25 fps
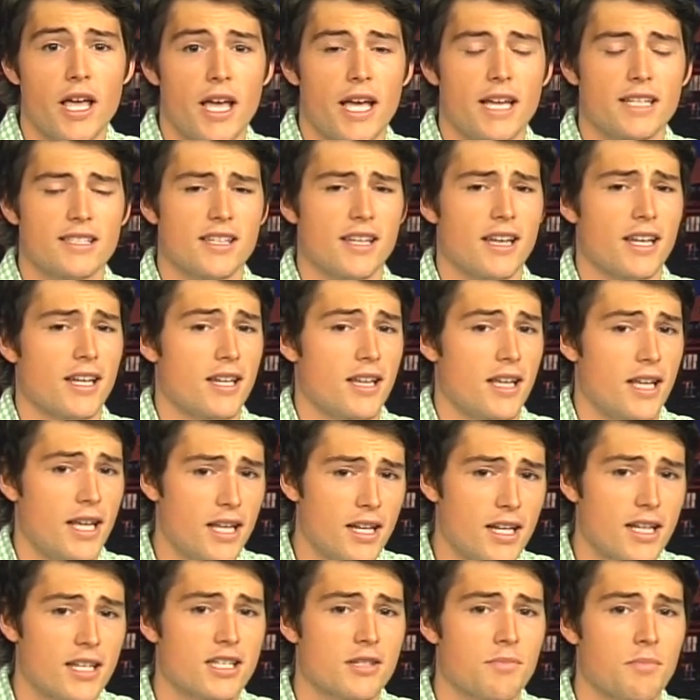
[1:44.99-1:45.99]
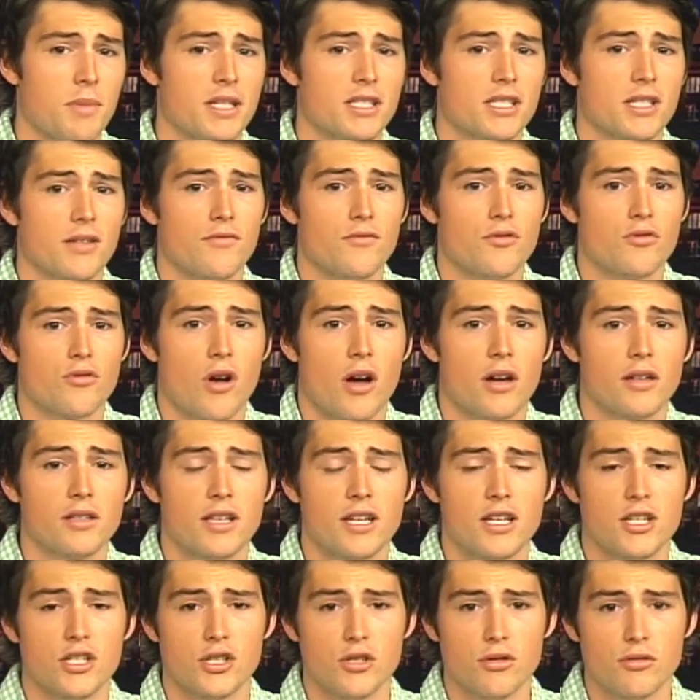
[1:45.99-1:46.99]
It's an inexpensive drug
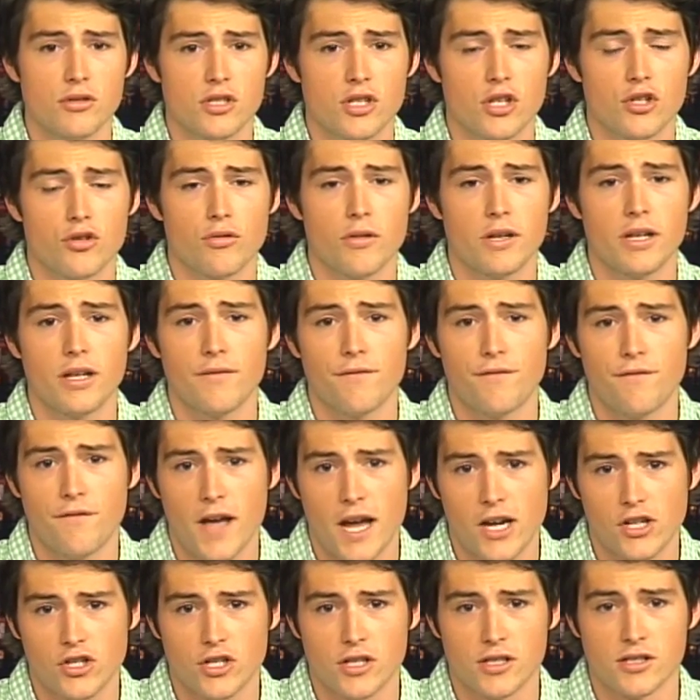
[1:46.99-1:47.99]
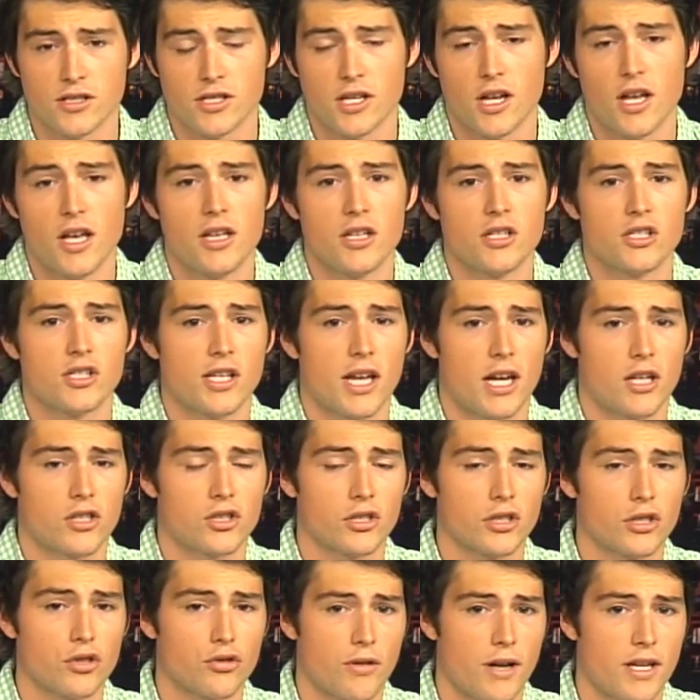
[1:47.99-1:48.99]
that is used to treat infections
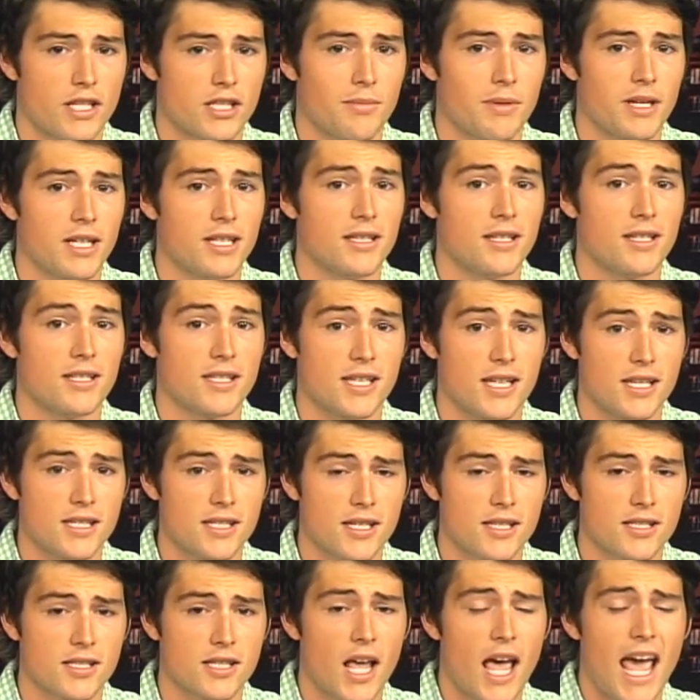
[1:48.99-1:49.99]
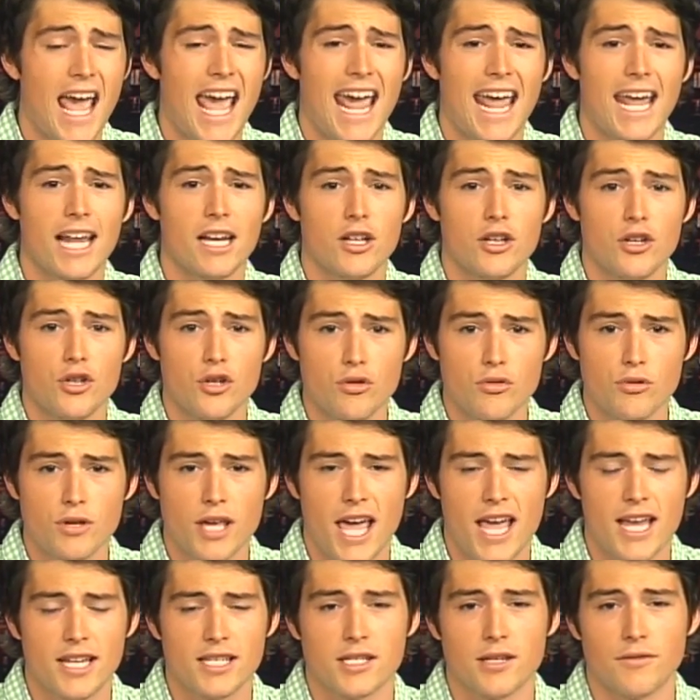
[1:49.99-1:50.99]
sexually transmitted diseases, and a new
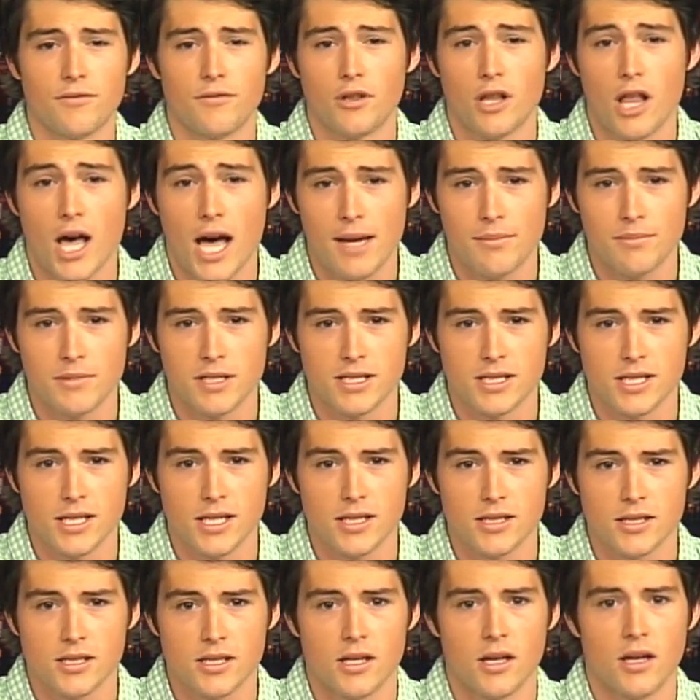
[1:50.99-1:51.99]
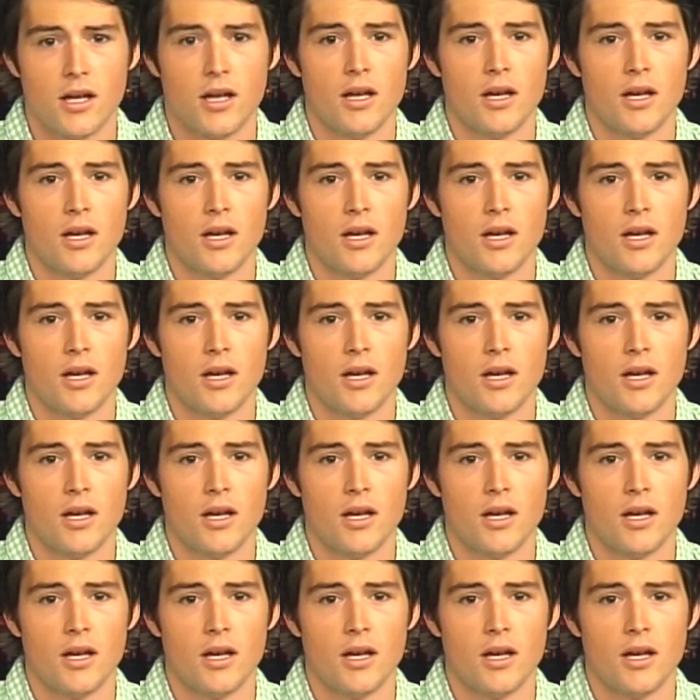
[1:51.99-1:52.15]
case of Lyme disease.